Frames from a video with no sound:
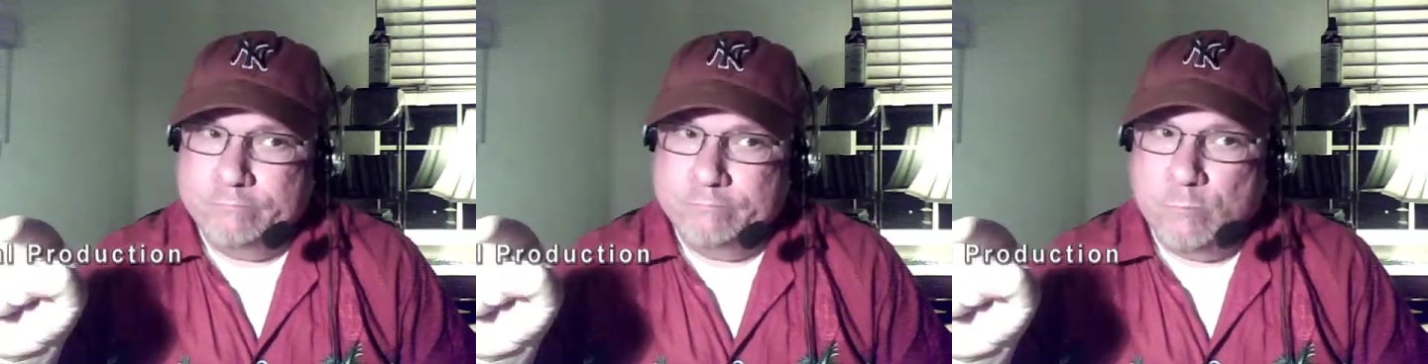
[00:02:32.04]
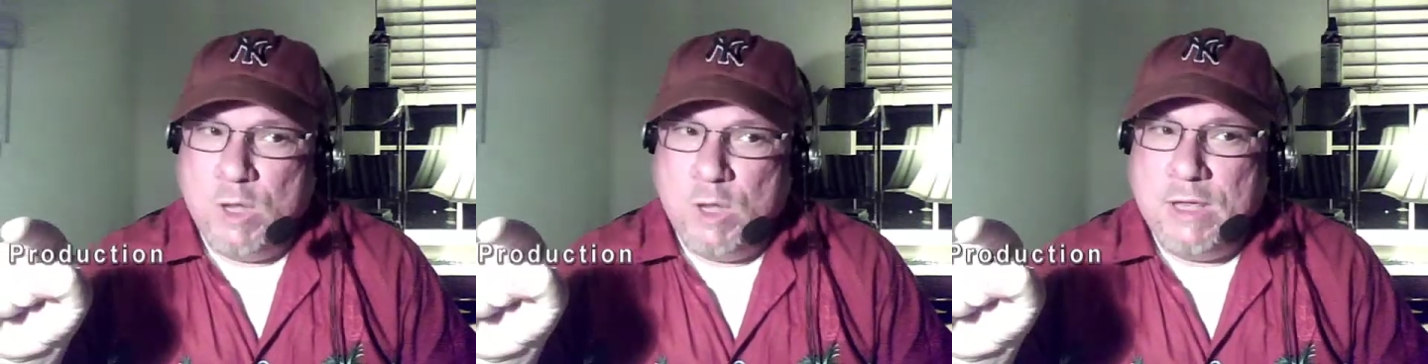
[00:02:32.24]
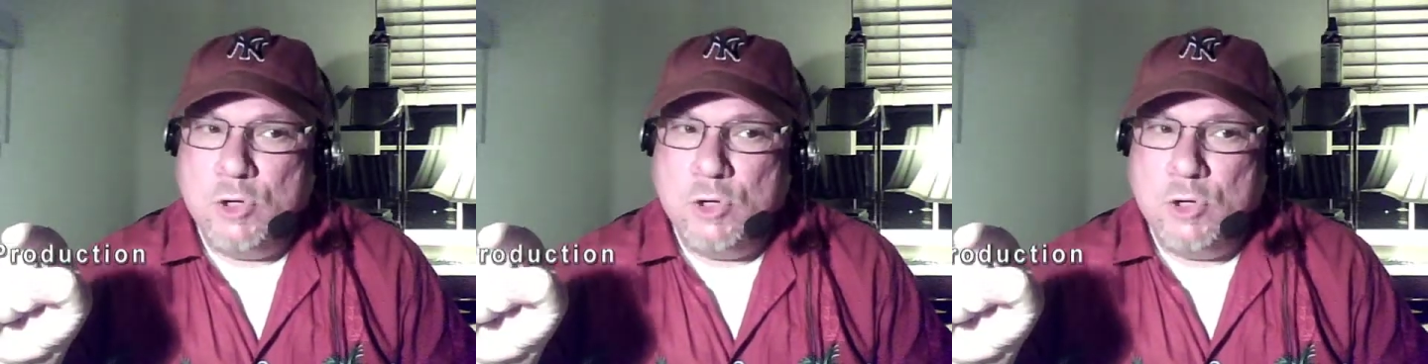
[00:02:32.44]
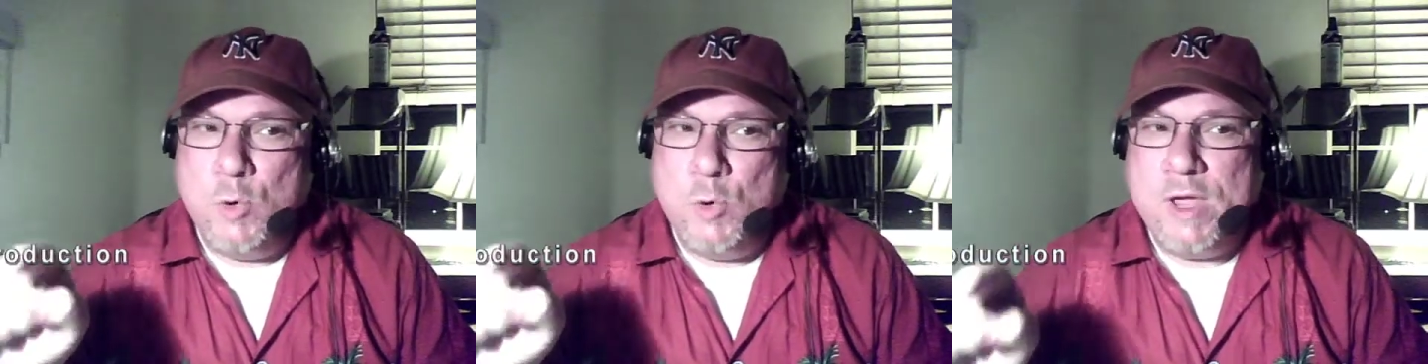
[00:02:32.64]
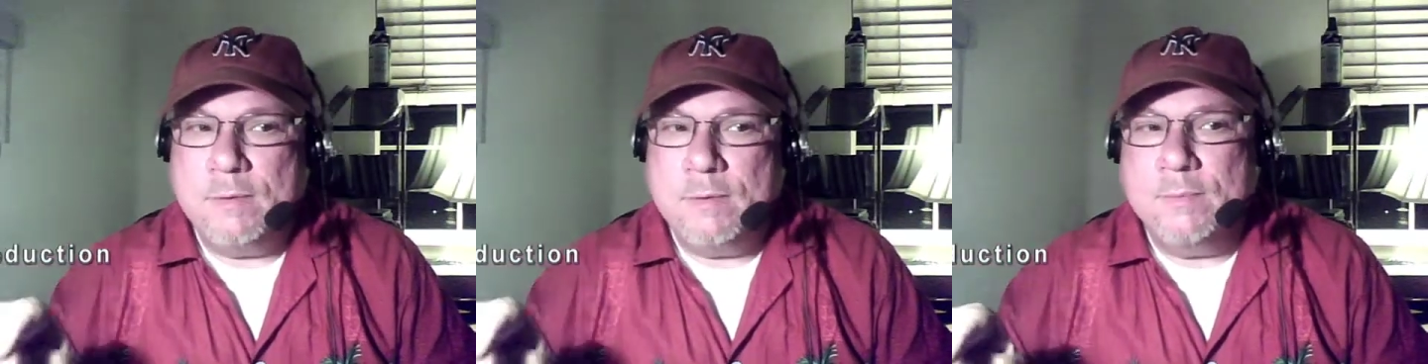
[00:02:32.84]
We can
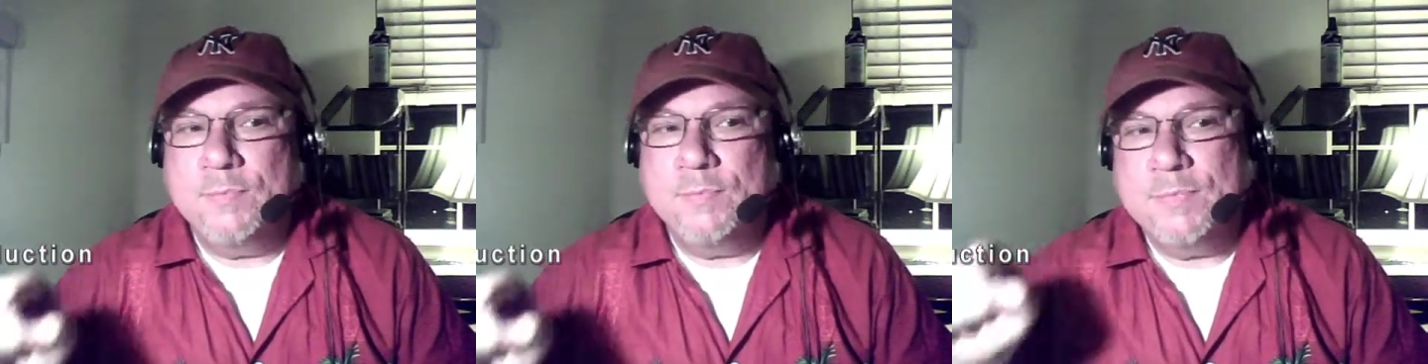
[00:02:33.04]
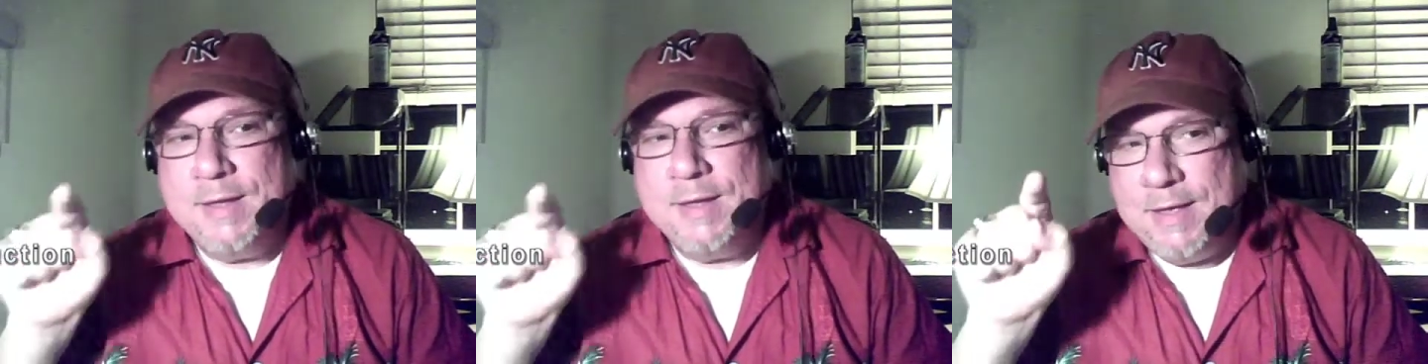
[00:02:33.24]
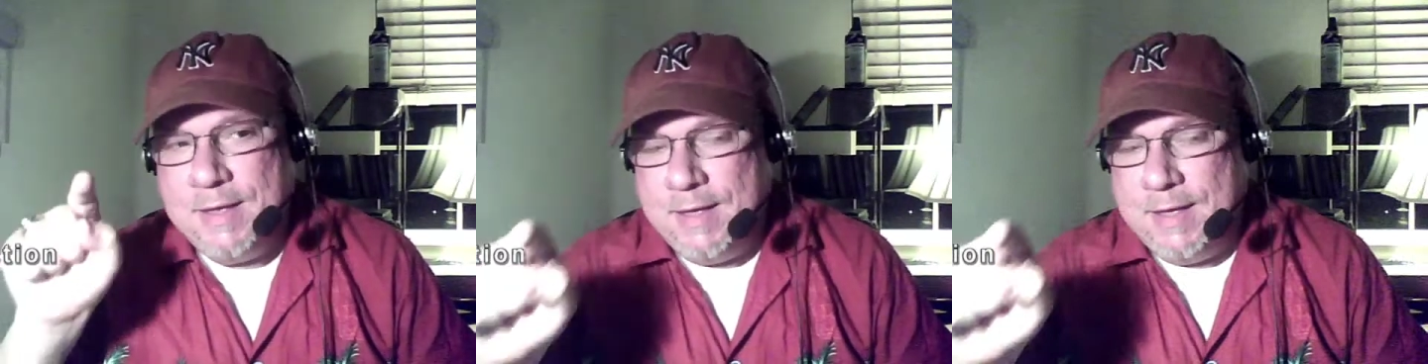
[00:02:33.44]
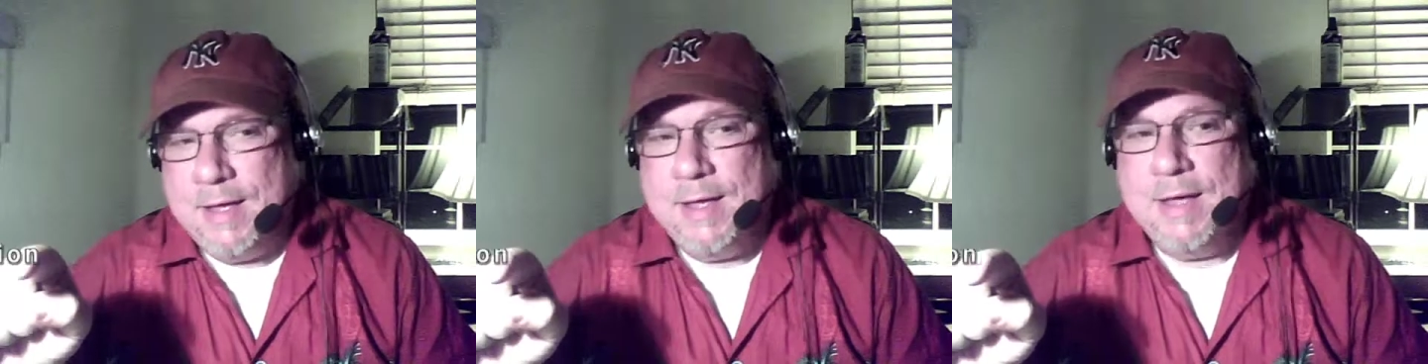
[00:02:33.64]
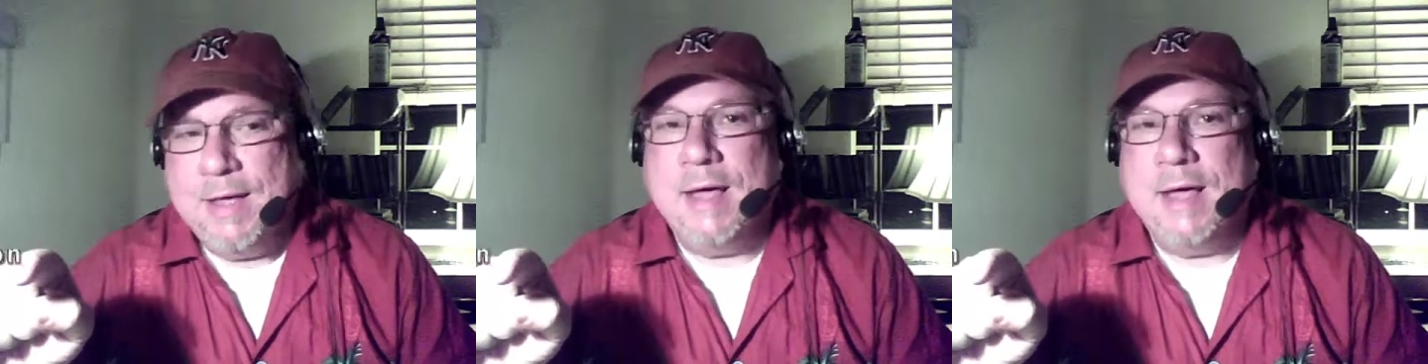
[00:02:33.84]
do it.
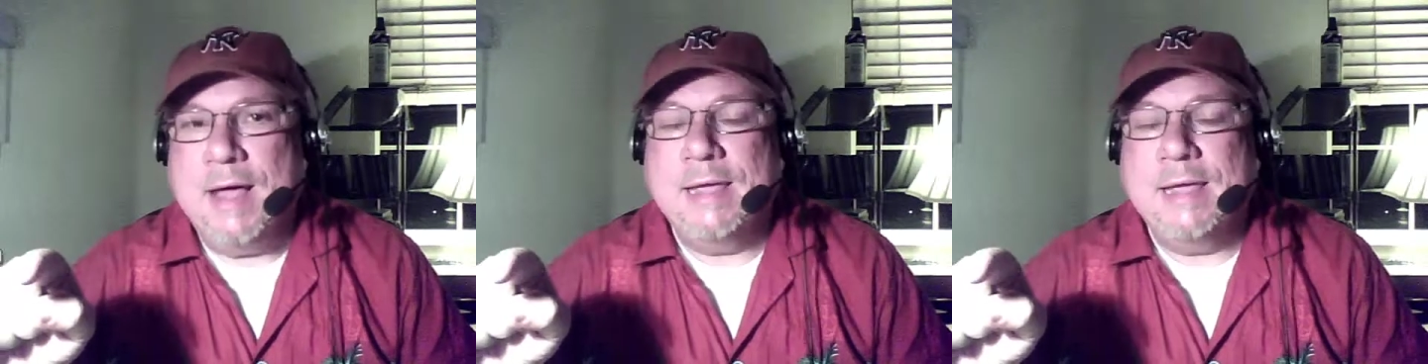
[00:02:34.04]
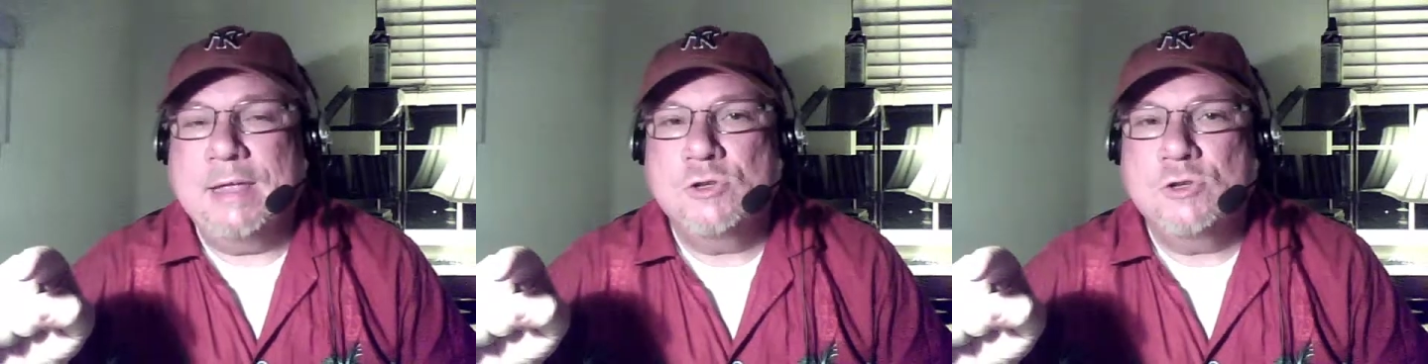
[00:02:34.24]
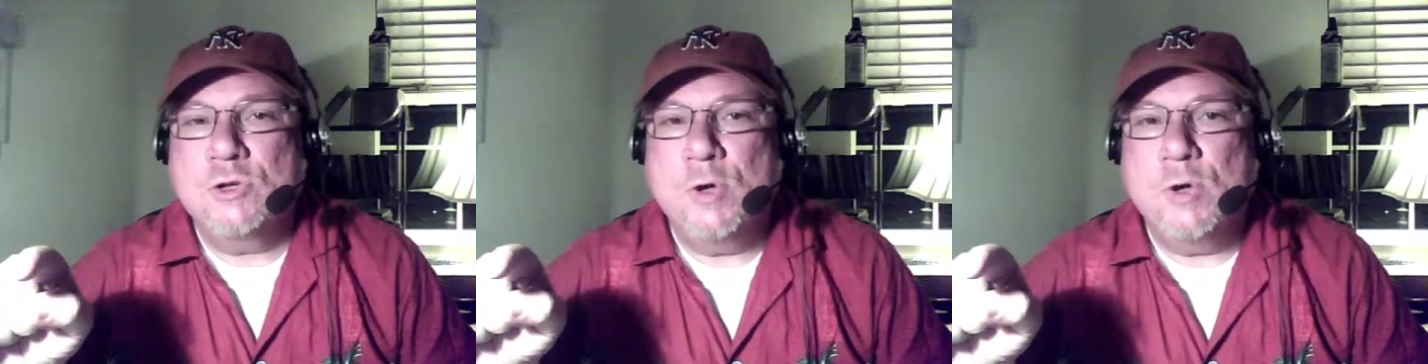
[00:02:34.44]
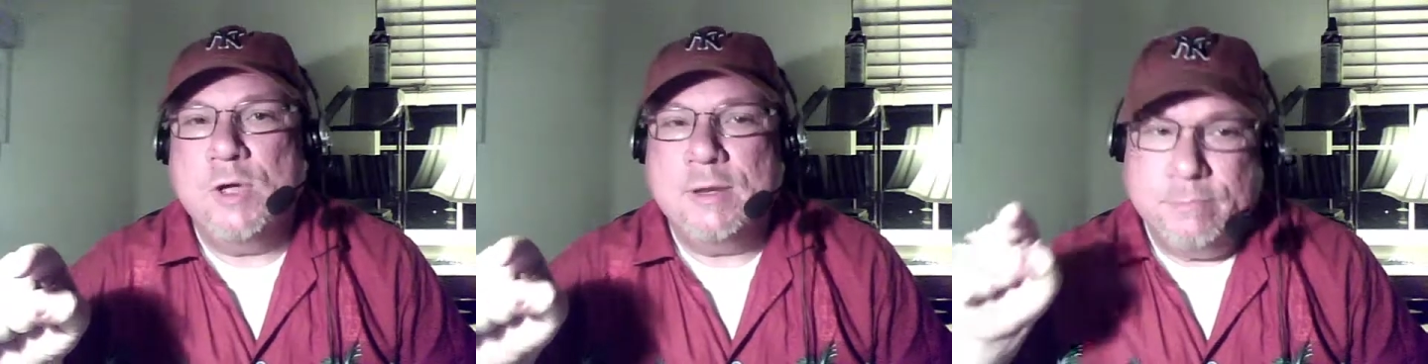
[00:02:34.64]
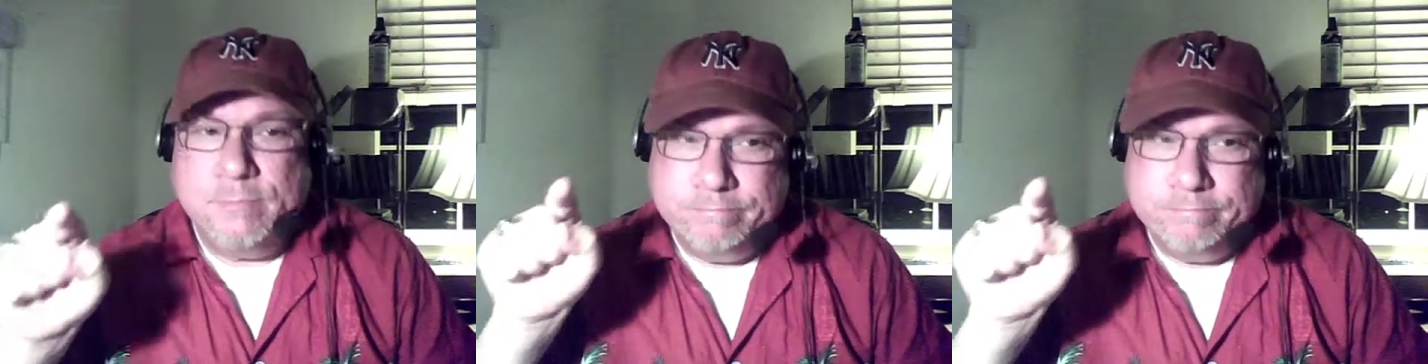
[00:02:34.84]
I can do it.